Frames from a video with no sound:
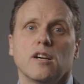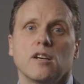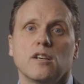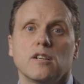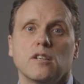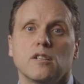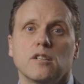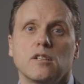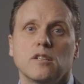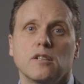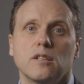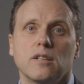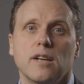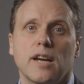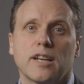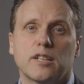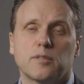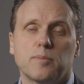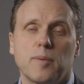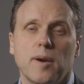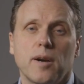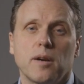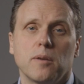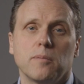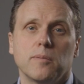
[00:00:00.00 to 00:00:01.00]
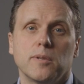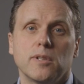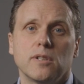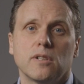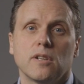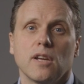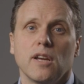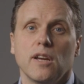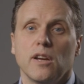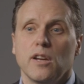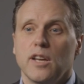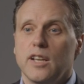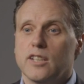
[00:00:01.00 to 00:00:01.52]
experiment
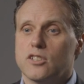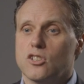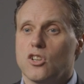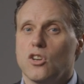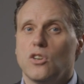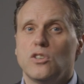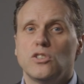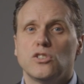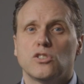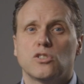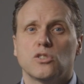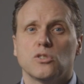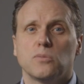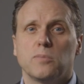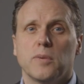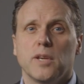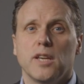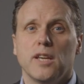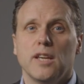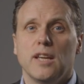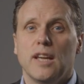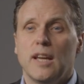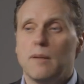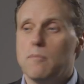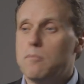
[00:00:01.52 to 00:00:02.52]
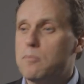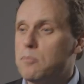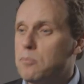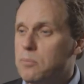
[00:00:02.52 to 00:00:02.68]
is going to be